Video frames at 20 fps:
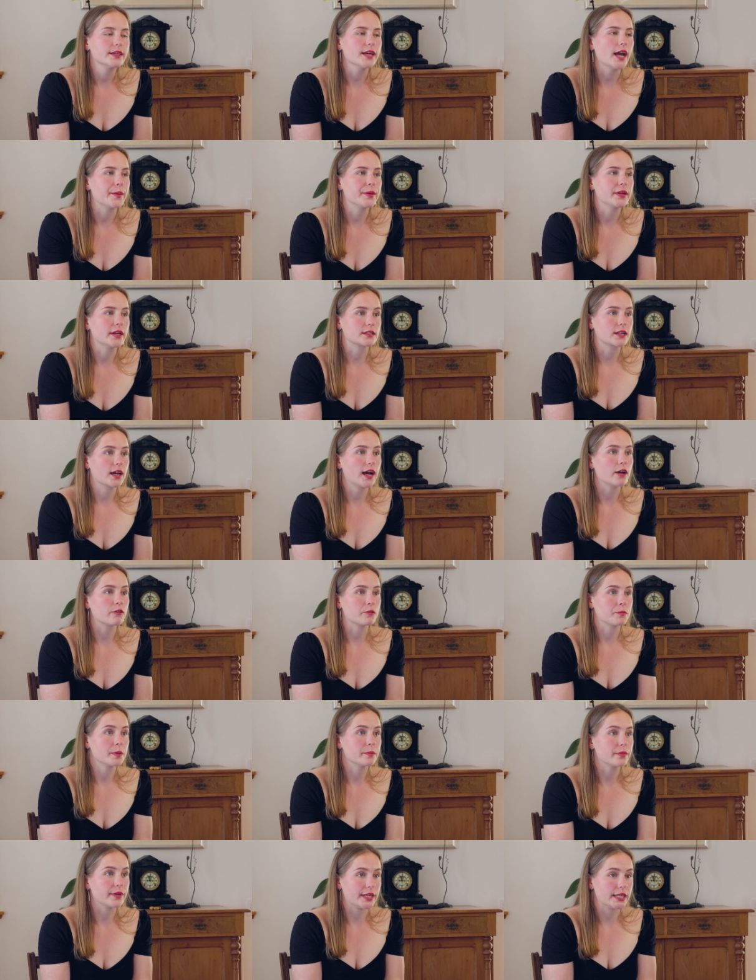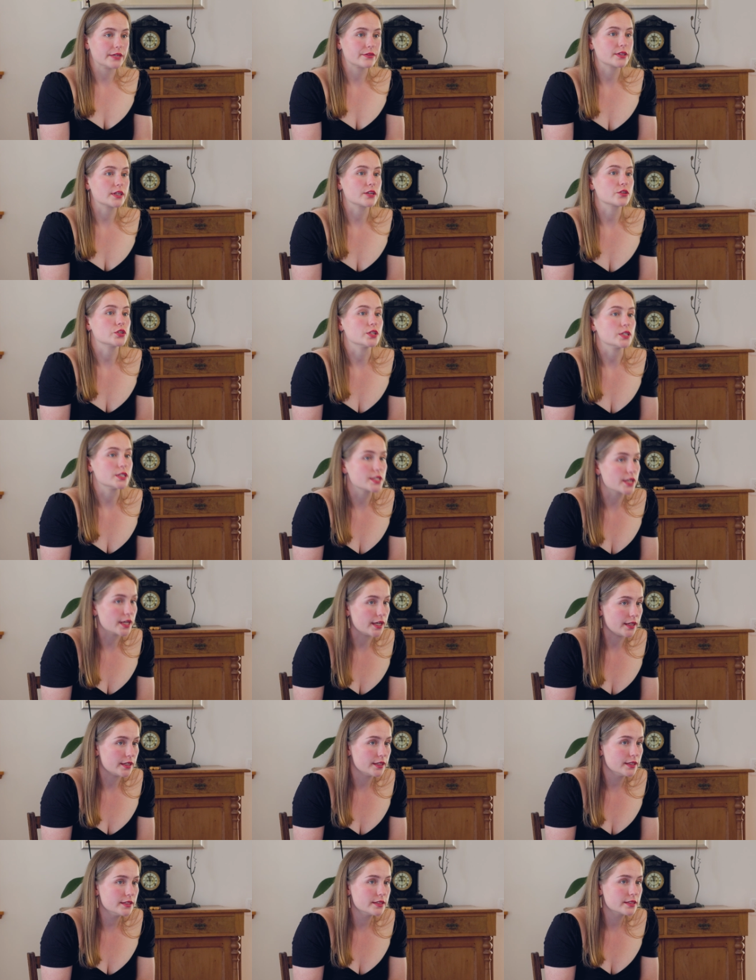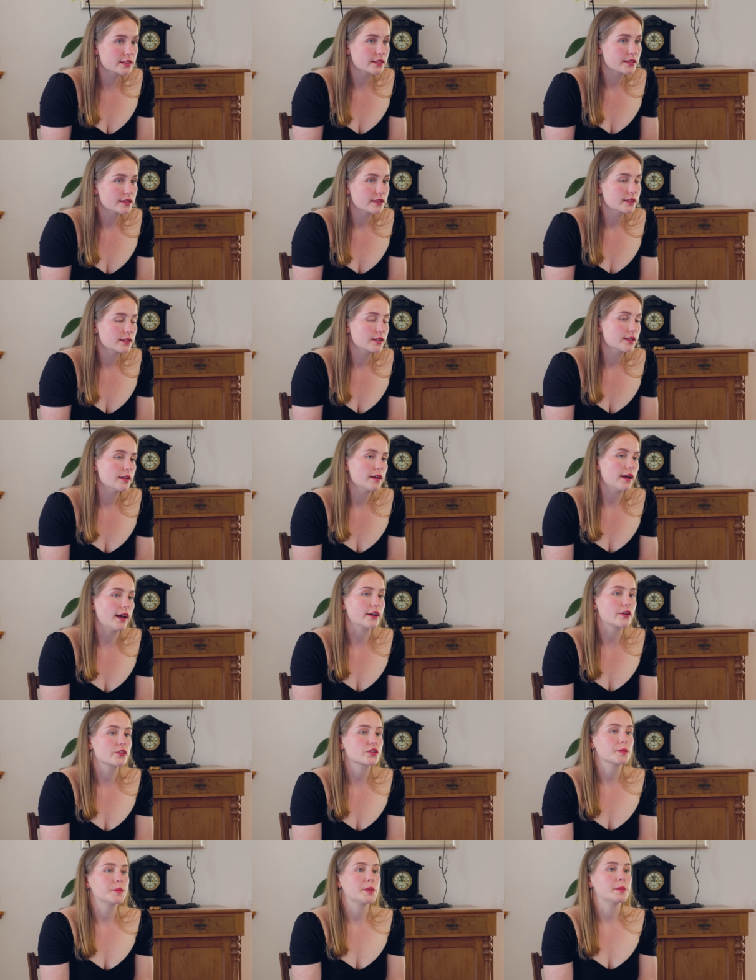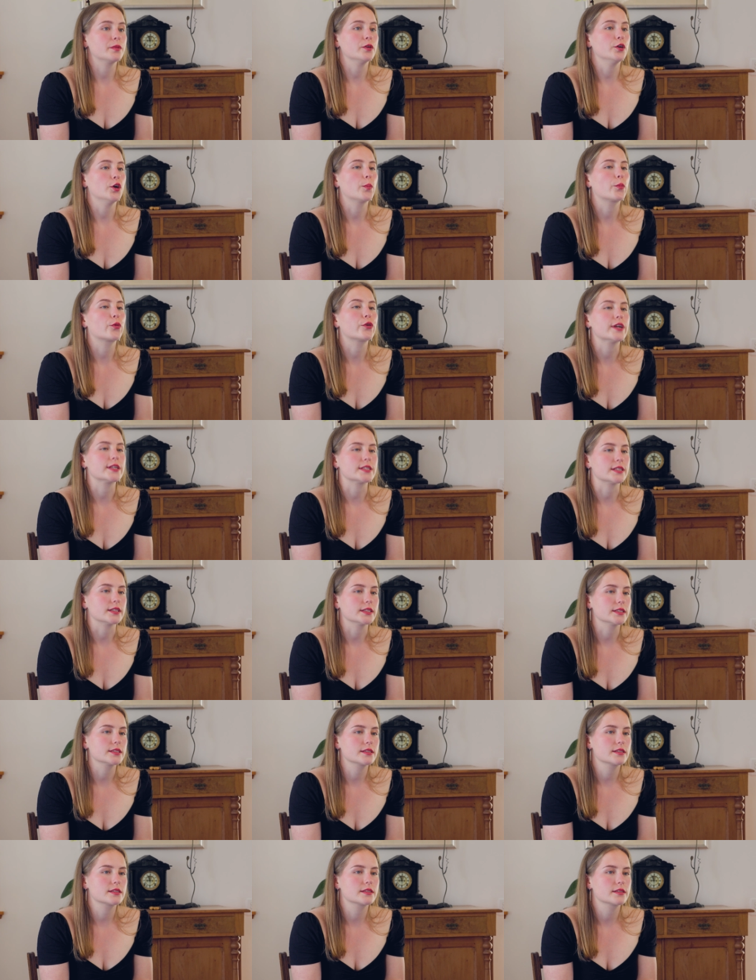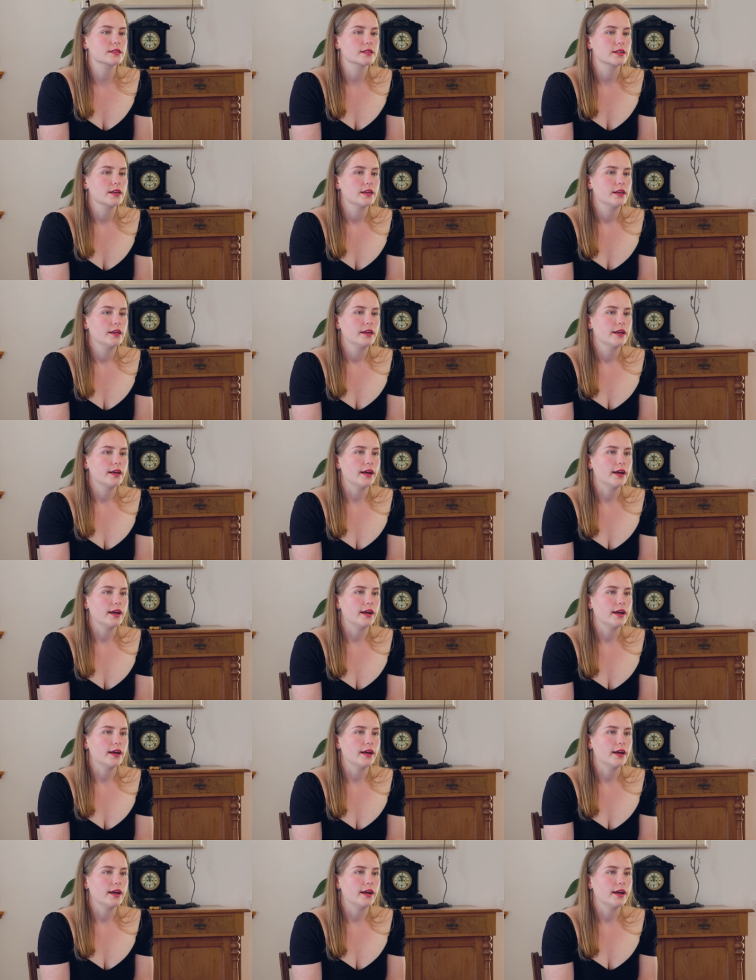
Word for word: Yeah, I mean, I can't remember everything she did. And, yeah. I just remember her presence. Yeah.